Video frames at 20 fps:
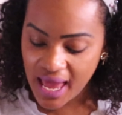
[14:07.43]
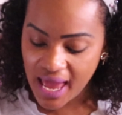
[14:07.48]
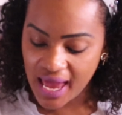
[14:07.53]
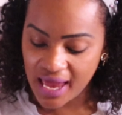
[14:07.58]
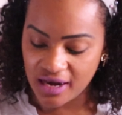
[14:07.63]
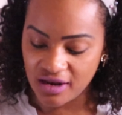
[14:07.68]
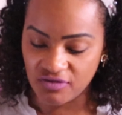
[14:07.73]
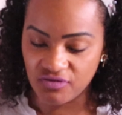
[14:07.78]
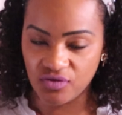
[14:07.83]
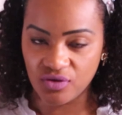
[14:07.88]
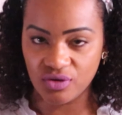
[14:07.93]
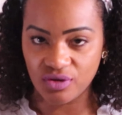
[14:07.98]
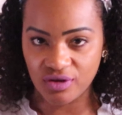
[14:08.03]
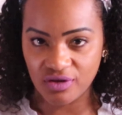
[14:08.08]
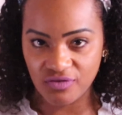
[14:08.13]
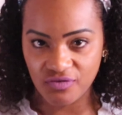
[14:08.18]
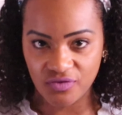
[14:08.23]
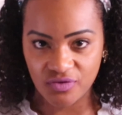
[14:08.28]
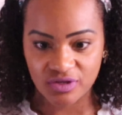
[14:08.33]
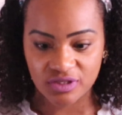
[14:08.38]
And if you're
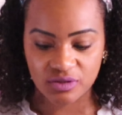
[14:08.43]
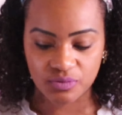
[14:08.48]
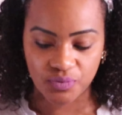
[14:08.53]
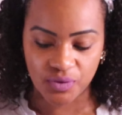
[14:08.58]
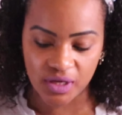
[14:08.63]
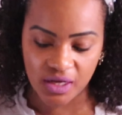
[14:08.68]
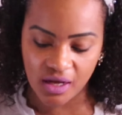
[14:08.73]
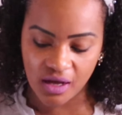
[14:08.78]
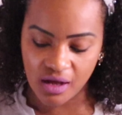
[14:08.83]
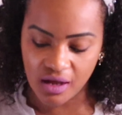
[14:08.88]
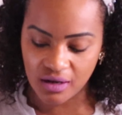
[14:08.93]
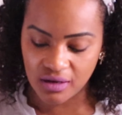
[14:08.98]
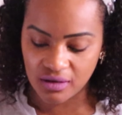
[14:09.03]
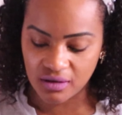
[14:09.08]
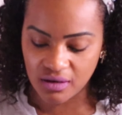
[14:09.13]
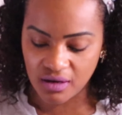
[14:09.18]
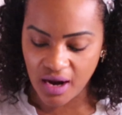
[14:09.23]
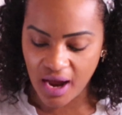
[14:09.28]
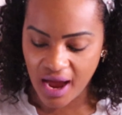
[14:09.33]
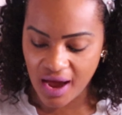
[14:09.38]
looking for a spring
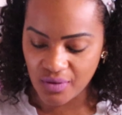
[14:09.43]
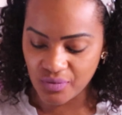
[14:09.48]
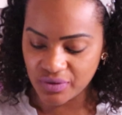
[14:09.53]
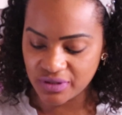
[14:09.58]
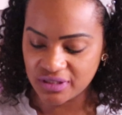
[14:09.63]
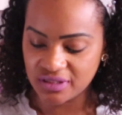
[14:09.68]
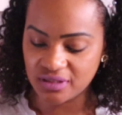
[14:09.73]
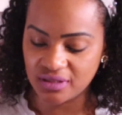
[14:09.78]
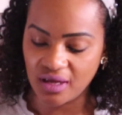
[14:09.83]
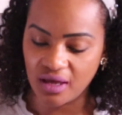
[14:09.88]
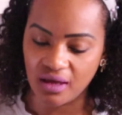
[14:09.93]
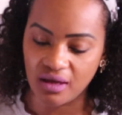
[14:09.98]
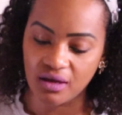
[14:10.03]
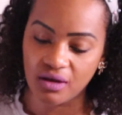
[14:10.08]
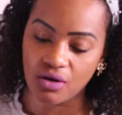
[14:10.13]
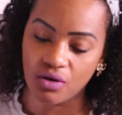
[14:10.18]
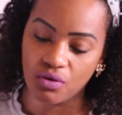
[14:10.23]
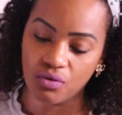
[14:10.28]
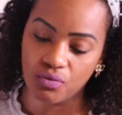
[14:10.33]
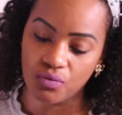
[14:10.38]
color, I would say
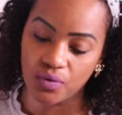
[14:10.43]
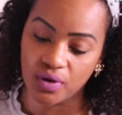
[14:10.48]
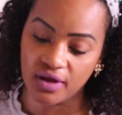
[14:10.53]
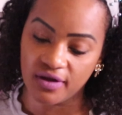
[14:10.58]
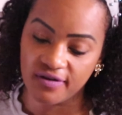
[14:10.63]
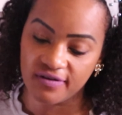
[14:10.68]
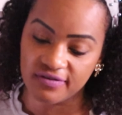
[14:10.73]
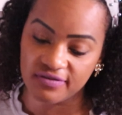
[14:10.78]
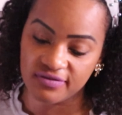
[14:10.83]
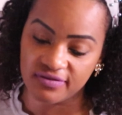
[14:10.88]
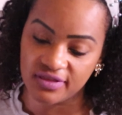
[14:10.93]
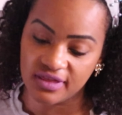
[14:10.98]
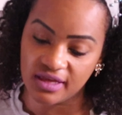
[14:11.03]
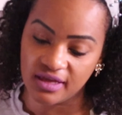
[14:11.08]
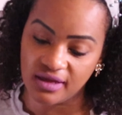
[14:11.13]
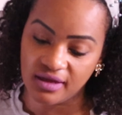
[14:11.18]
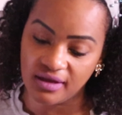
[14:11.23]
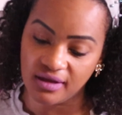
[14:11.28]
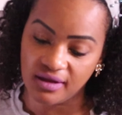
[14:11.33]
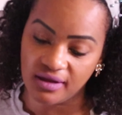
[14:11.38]
go with
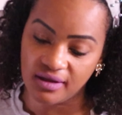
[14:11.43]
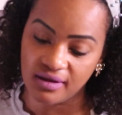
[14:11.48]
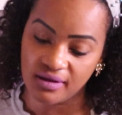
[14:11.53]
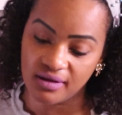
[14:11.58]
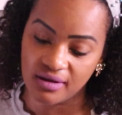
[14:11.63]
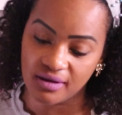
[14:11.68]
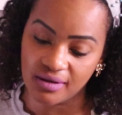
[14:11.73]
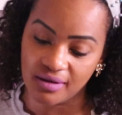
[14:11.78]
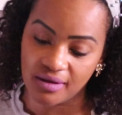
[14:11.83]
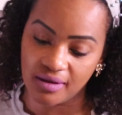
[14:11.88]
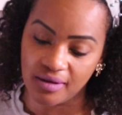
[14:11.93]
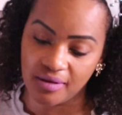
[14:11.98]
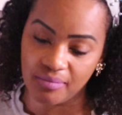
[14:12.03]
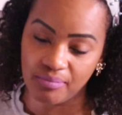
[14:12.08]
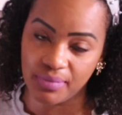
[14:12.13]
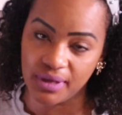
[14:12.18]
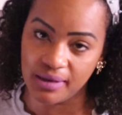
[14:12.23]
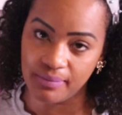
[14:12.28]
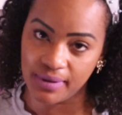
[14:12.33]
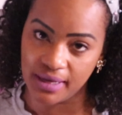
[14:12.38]
the
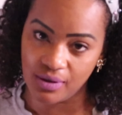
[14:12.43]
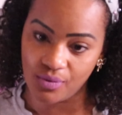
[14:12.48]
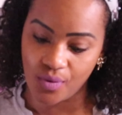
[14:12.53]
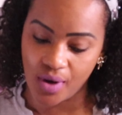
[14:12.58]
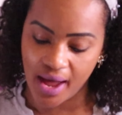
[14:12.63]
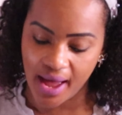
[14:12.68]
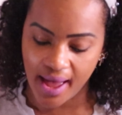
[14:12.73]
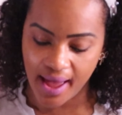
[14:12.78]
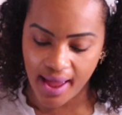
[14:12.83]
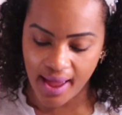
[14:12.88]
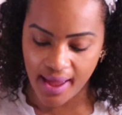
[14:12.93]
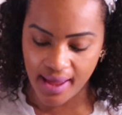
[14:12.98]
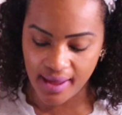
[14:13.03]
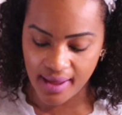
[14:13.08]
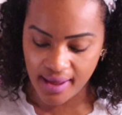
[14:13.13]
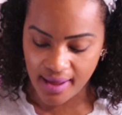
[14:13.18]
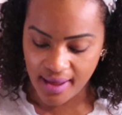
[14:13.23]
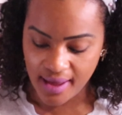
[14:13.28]
BBY.